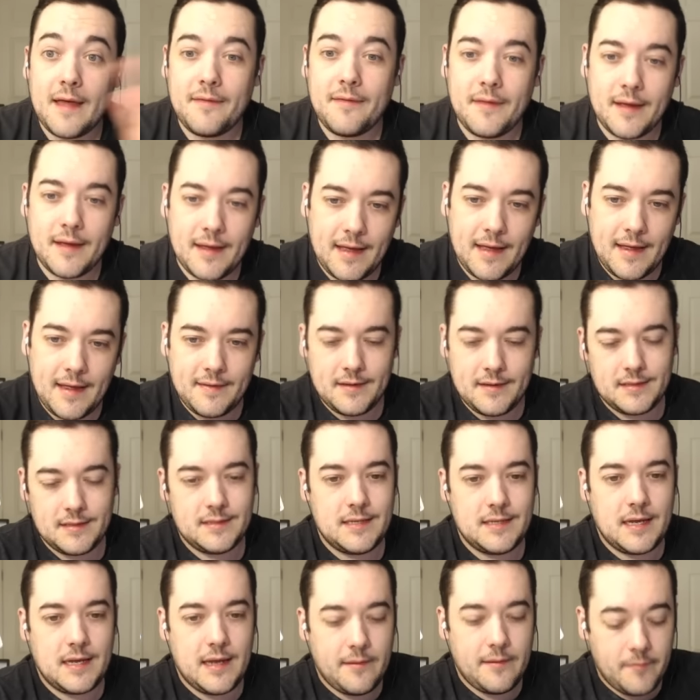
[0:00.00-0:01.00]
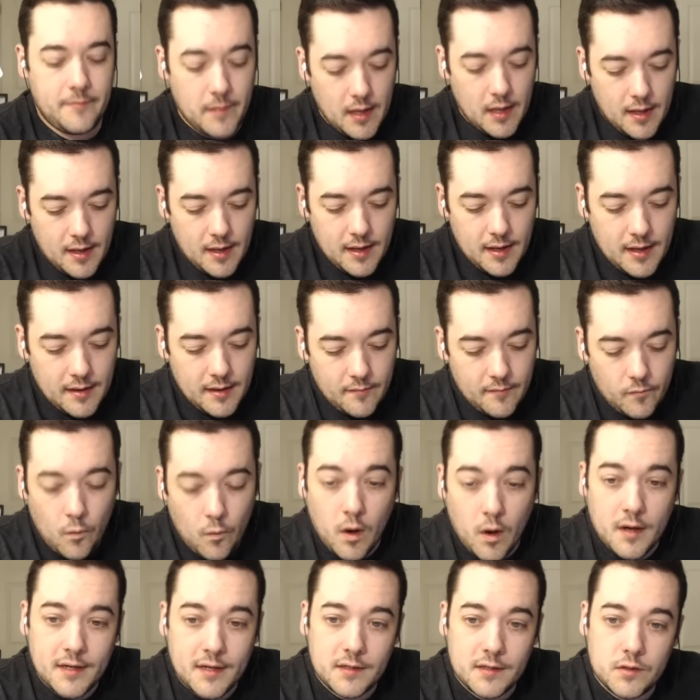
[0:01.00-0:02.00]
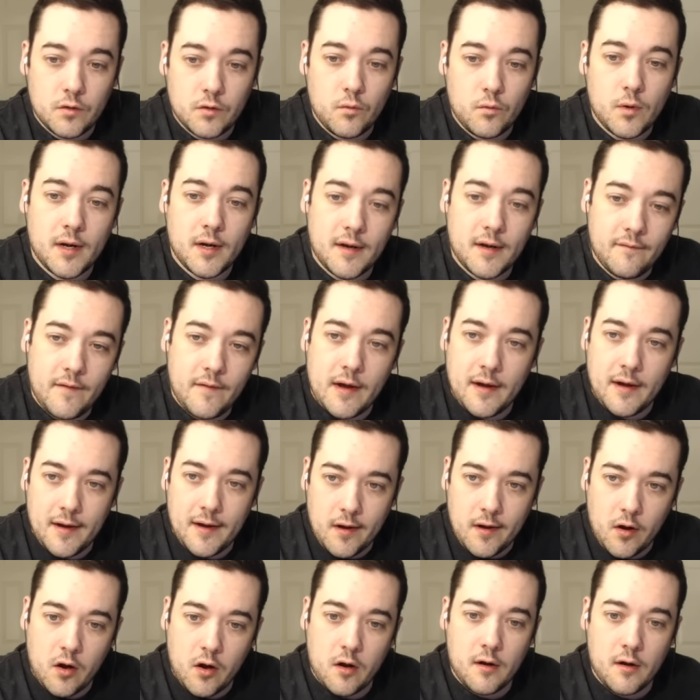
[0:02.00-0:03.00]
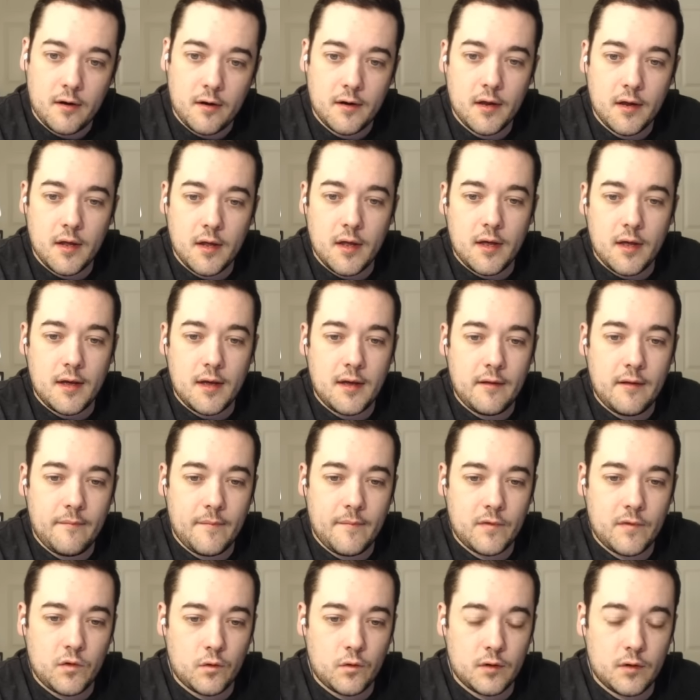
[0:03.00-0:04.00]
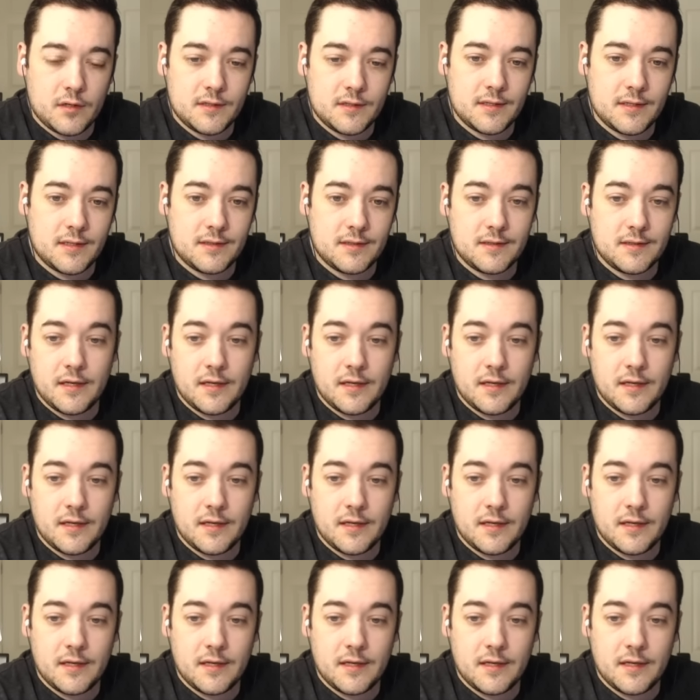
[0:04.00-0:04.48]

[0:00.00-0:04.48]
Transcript: ethic at this time, uh, wanting to work very hard um, towards,